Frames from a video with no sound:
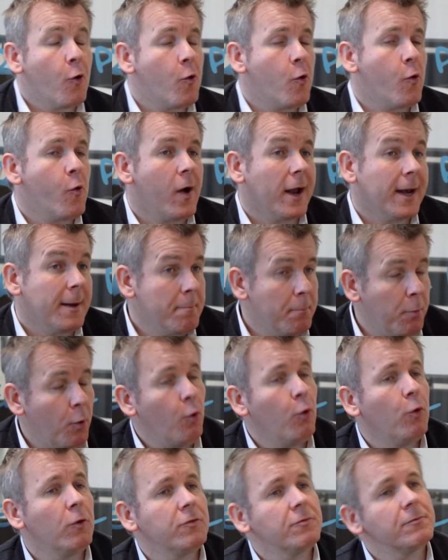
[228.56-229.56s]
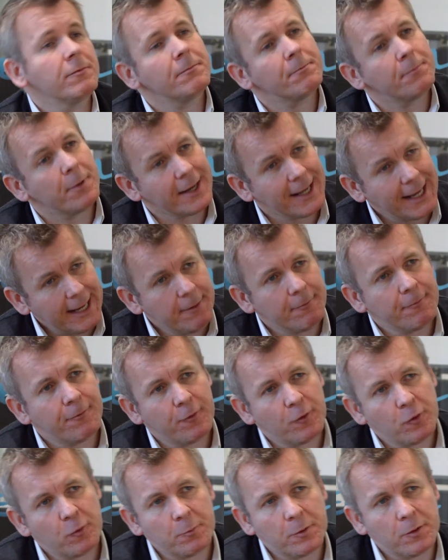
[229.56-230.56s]
or an important but
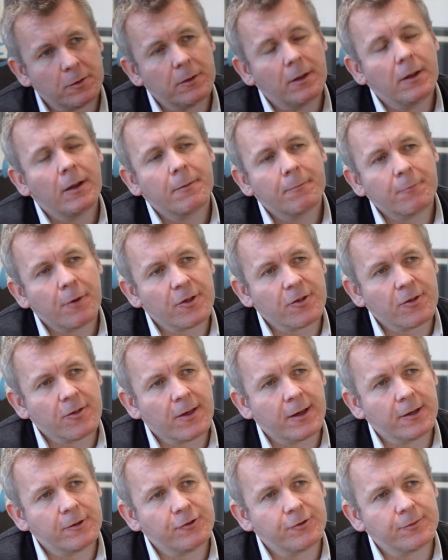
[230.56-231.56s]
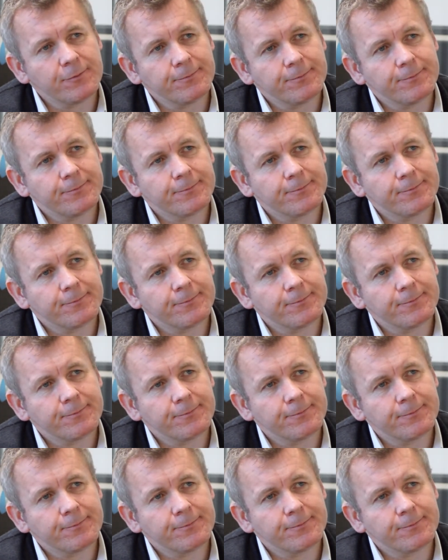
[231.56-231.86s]
informal presentation.